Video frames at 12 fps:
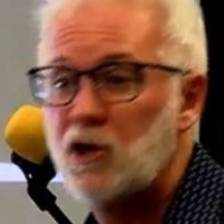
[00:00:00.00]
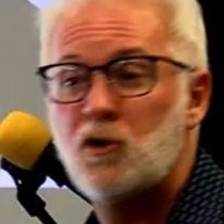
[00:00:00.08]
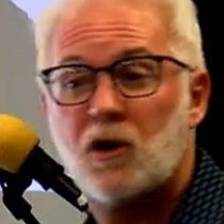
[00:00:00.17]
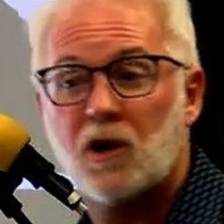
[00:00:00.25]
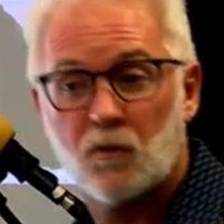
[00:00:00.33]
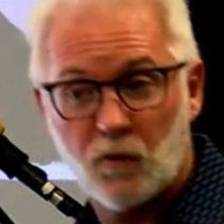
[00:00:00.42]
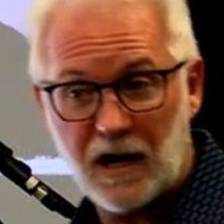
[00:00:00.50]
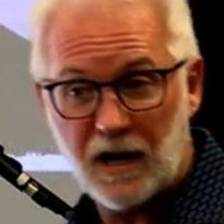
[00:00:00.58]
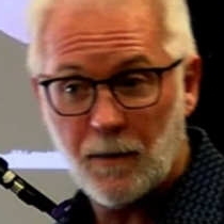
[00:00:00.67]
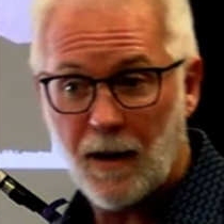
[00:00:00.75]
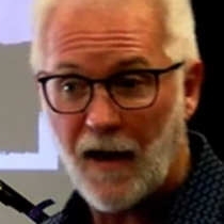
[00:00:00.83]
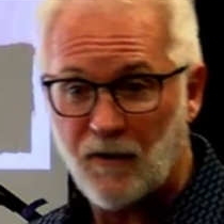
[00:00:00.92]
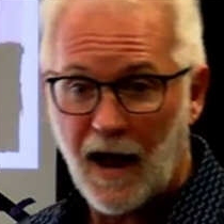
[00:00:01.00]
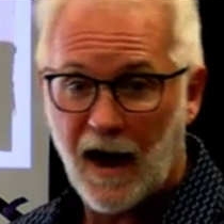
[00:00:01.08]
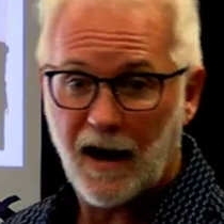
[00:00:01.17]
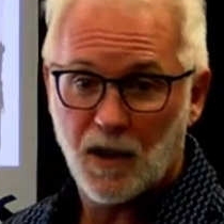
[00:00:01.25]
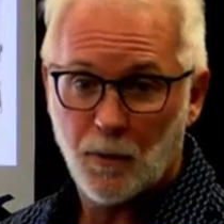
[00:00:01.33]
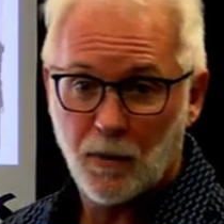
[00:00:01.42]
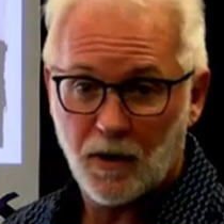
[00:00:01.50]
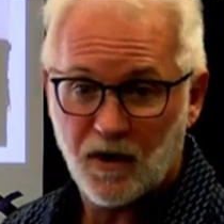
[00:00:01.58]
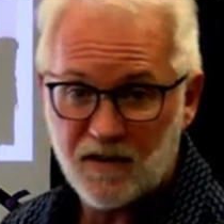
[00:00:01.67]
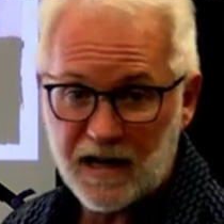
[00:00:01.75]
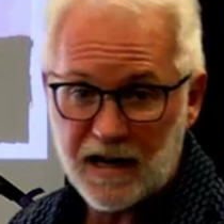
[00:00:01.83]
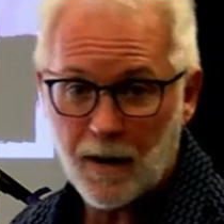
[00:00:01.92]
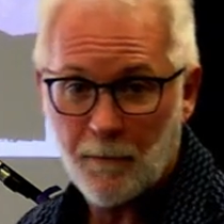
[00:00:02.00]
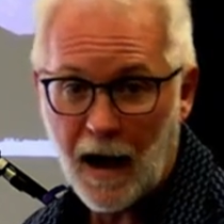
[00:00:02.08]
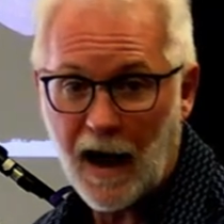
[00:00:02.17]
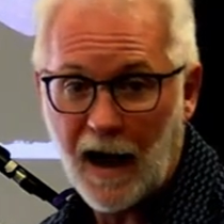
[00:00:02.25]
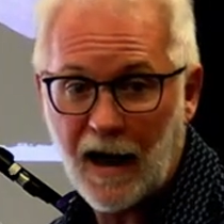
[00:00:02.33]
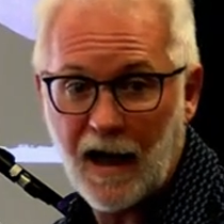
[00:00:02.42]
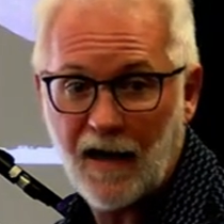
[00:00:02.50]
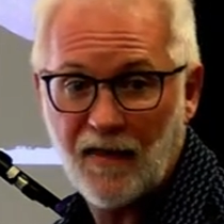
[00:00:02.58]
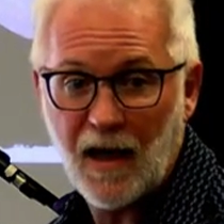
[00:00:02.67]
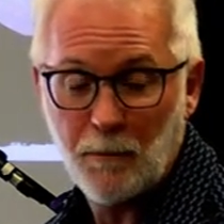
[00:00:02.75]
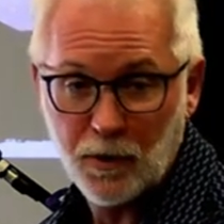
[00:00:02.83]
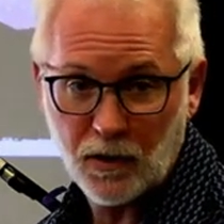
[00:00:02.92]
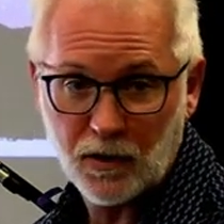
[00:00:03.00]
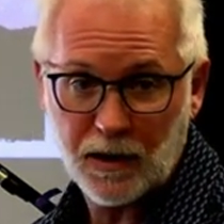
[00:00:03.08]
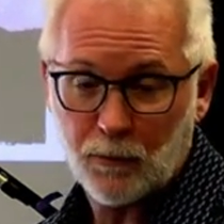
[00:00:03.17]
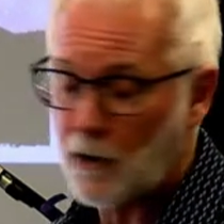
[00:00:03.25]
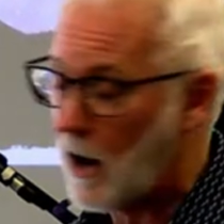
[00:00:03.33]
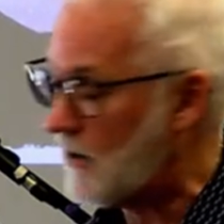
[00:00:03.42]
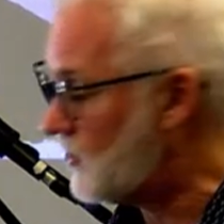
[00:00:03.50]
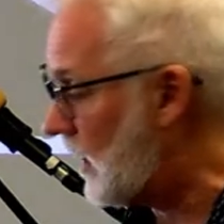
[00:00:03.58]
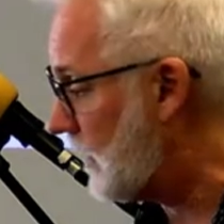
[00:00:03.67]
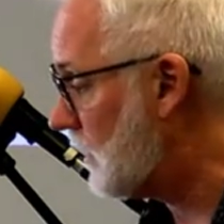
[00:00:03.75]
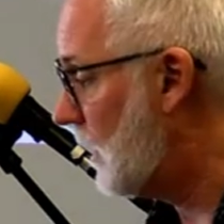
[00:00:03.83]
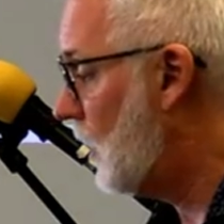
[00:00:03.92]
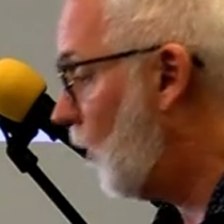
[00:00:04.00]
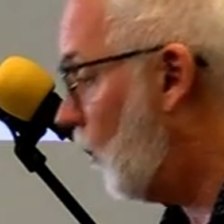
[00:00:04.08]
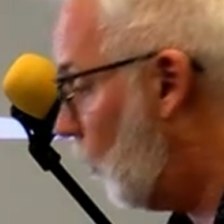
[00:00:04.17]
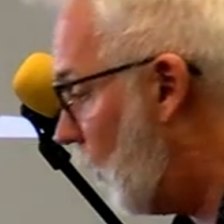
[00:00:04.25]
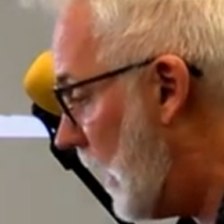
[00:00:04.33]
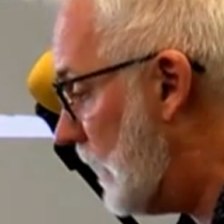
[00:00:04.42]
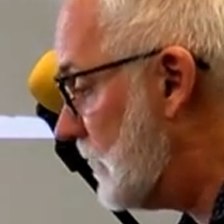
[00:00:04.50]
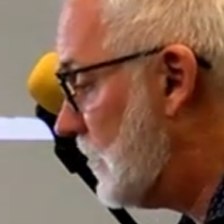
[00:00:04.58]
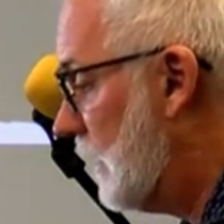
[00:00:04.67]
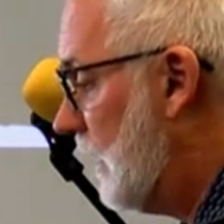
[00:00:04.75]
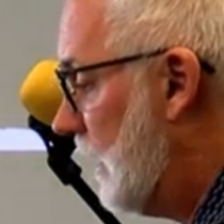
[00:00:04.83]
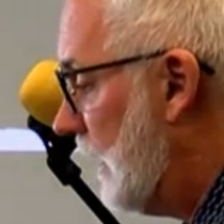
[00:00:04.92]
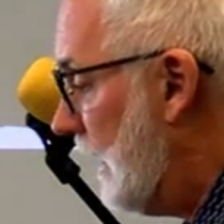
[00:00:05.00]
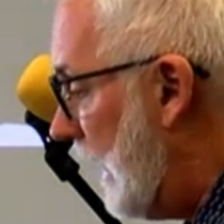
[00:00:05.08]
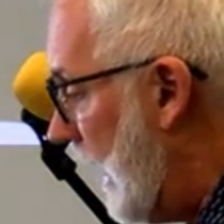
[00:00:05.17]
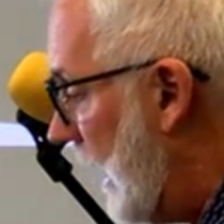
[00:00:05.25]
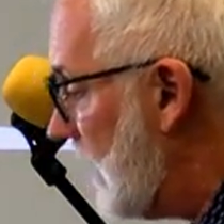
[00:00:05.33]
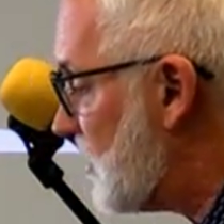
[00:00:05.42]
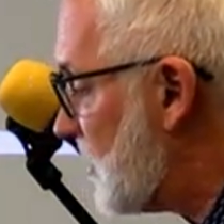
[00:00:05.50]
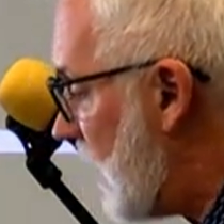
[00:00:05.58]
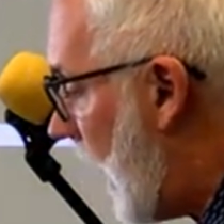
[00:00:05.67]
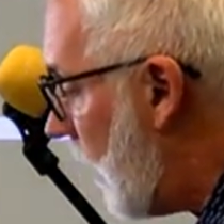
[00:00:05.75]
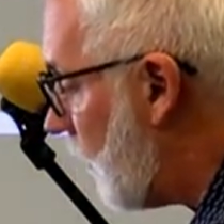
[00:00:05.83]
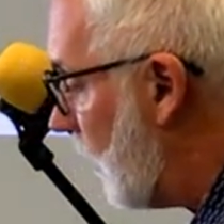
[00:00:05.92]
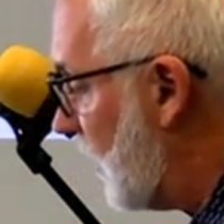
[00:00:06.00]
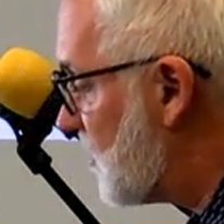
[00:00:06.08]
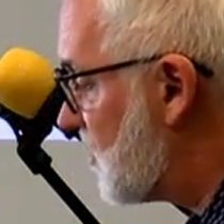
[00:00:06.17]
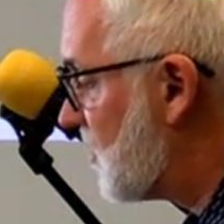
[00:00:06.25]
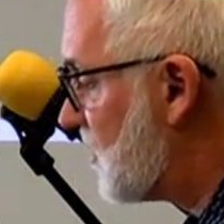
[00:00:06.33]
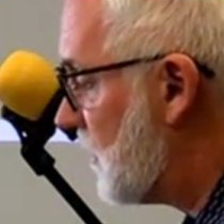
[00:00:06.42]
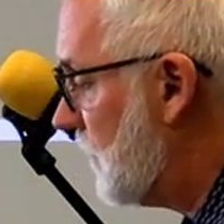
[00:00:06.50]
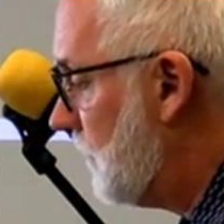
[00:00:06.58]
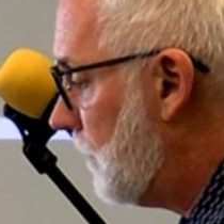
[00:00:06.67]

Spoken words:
You can read about that in the book of Nehemiah, how that building project went. King Cyrus,